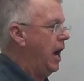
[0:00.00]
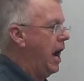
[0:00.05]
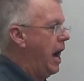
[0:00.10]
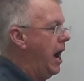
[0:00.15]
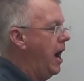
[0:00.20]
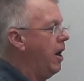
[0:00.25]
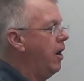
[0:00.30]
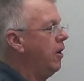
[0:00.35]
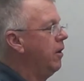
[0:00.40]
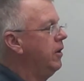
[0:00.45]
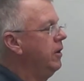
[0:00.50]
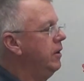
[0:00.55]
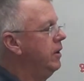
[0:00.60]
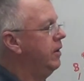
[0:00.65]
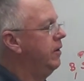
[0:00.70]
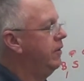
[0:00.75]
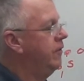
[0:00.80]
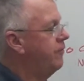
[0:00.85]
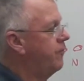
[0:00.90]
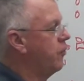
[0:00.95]
Our
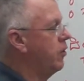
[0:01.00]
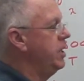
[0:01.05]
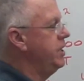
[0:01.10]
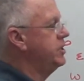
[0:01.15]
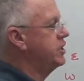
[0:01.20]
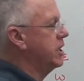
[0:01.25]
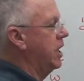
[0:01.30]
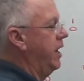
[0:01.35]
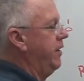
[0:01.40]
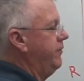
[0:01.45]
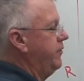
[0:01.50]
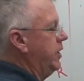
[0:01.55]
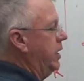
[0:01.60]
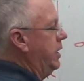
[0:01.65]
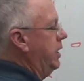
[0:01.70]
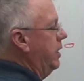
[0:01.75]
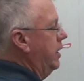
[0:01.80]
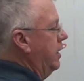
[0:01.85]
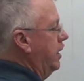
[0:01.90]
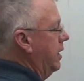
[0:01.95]
free
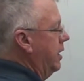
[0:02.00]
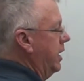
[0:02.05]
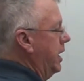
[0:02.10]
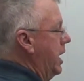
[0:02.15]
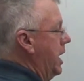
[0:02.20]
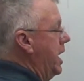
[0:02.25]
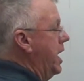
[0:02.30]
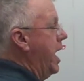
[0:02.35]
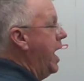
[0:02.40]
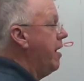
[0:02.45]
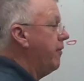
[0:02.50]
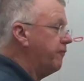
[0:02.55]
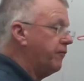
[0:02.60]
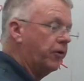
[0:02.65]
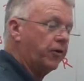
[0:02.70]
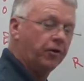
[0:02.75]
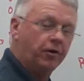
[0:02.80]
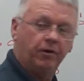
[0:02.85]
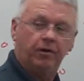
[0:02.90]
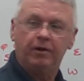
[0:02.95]
safety
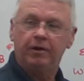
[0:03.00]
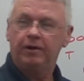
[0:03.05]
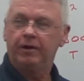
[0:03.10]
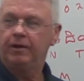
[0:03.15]
never